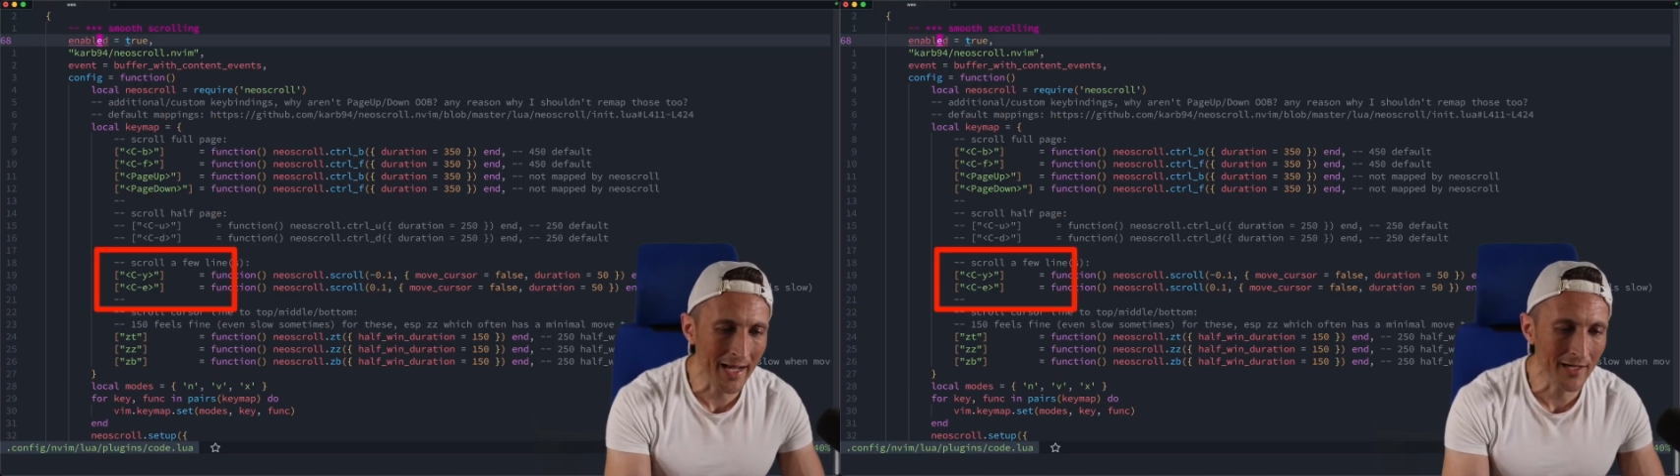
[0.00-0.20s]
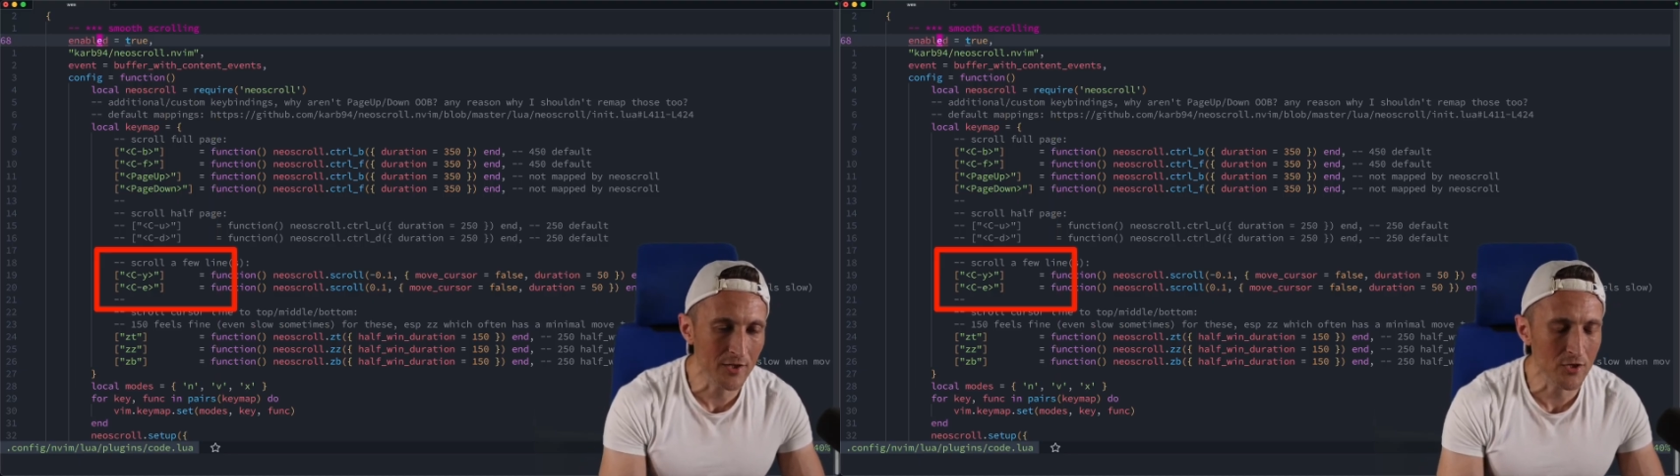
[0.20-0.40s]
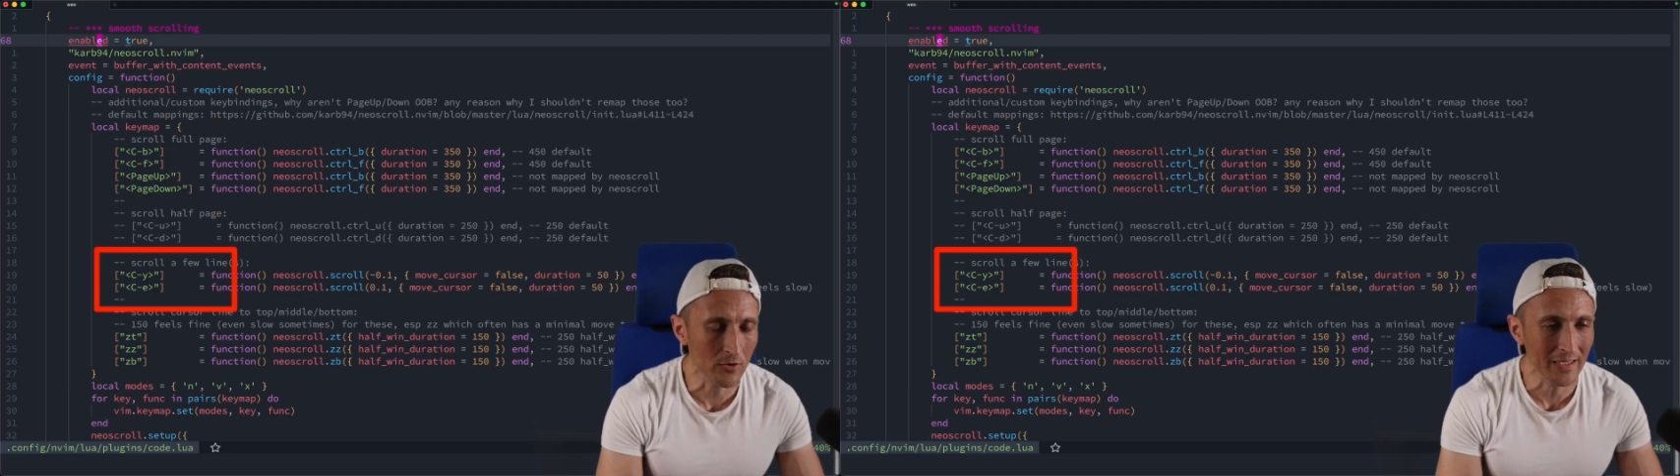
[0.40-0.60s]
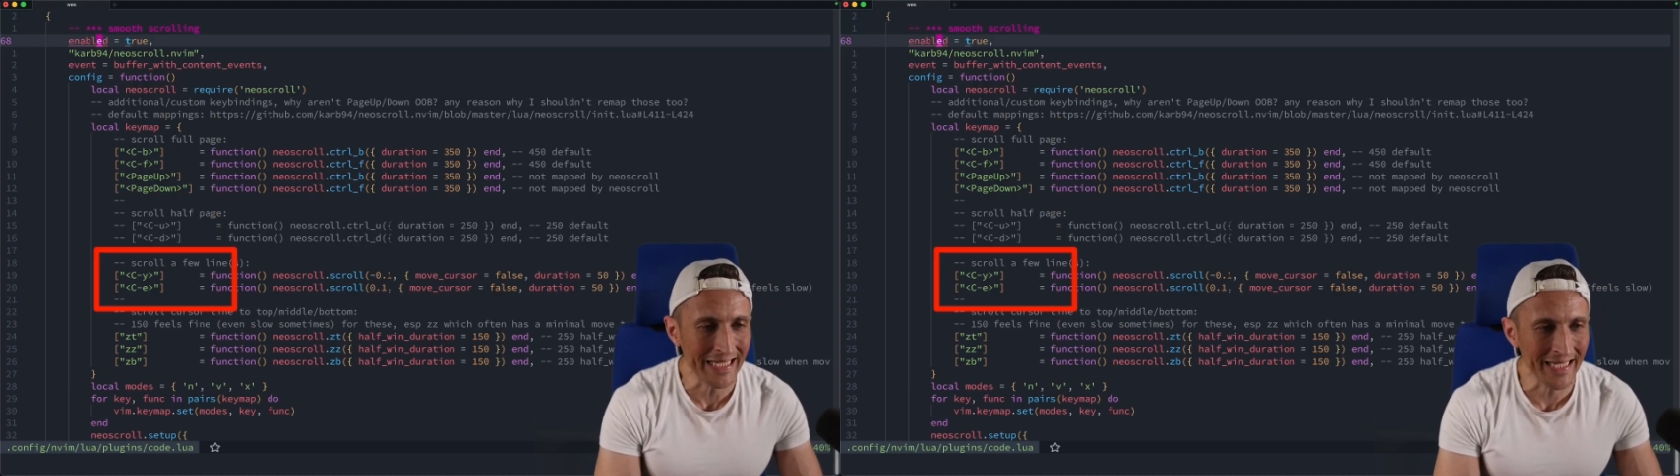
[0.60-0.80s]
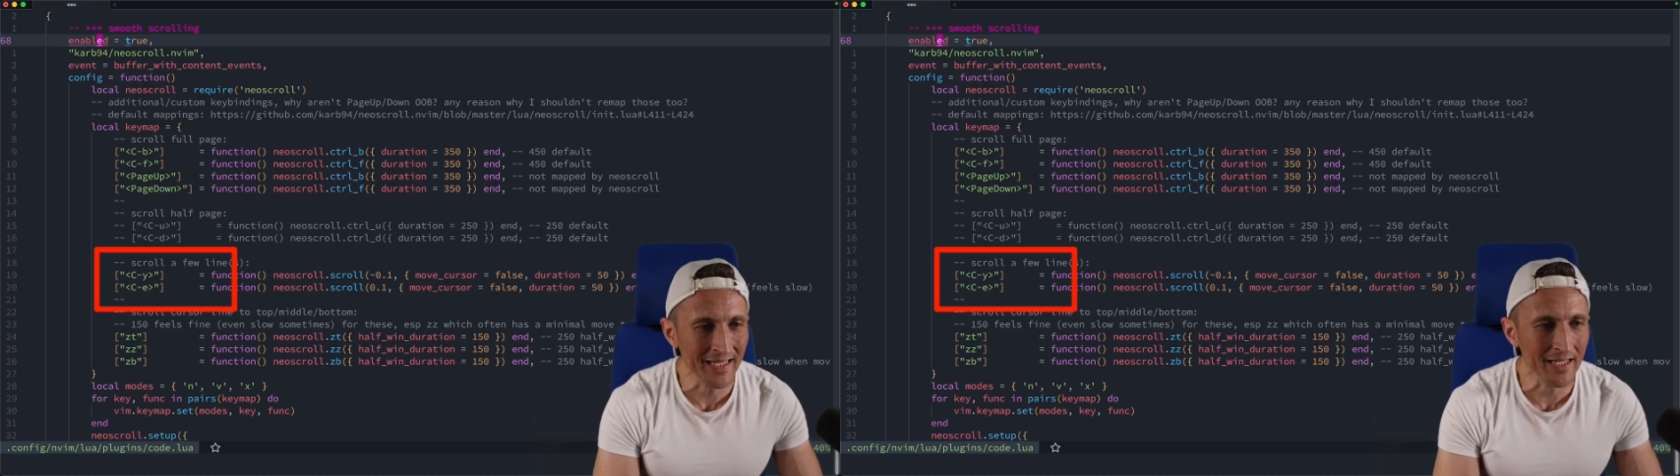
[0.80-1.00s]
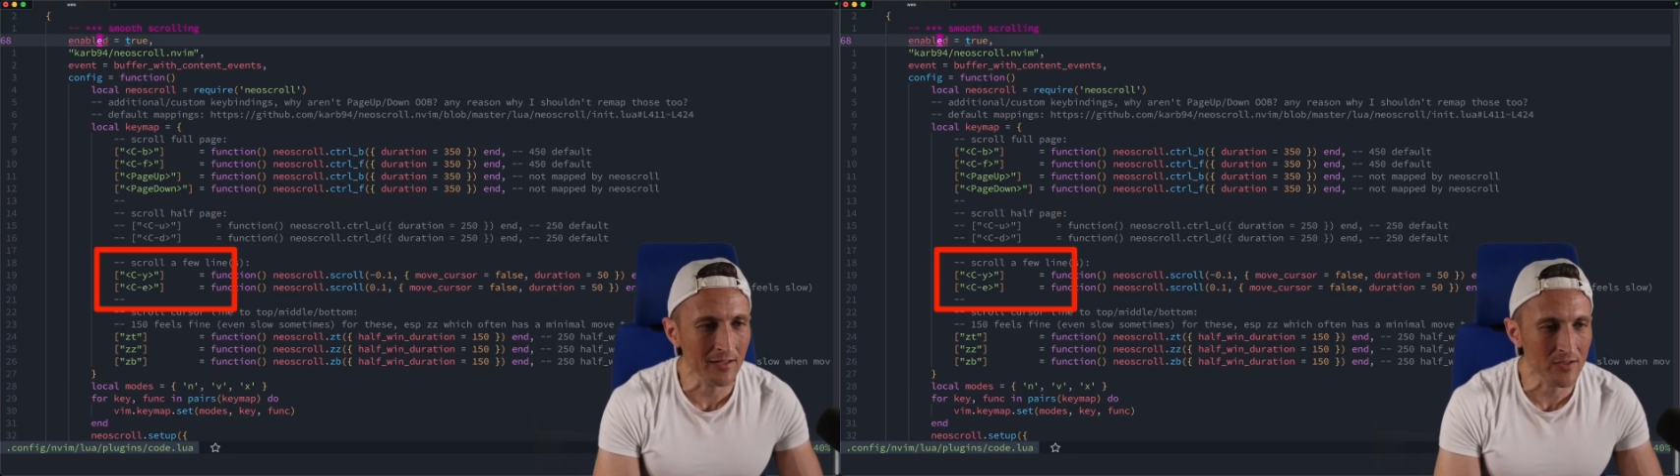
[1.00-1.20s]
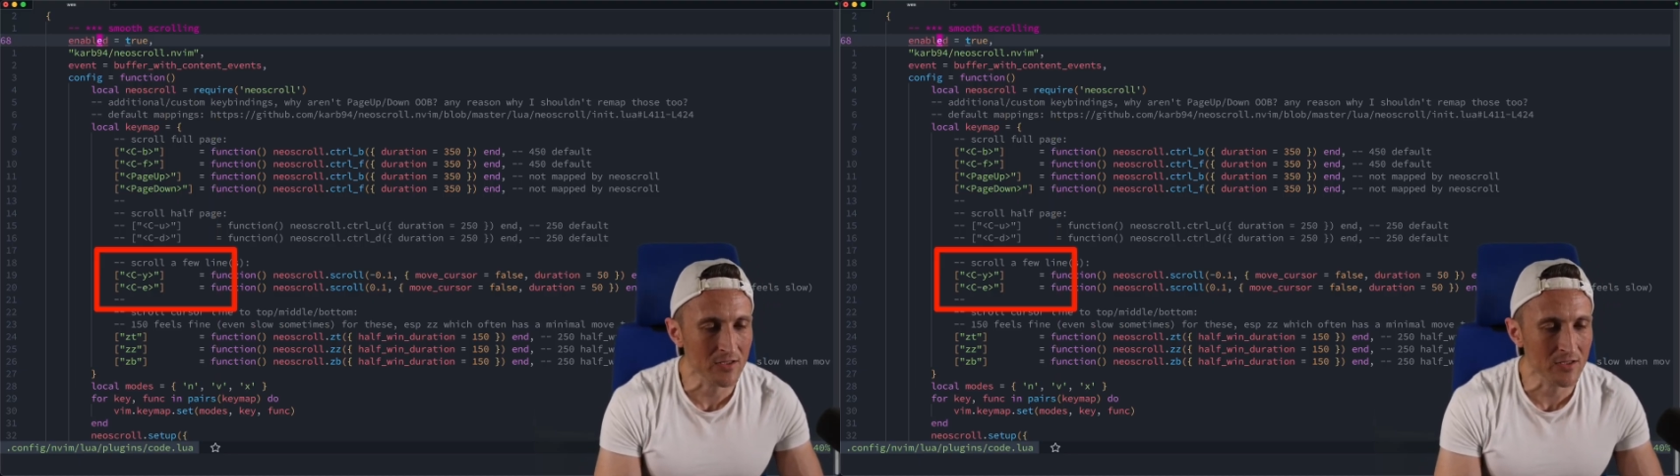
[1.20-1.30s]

and Control E here,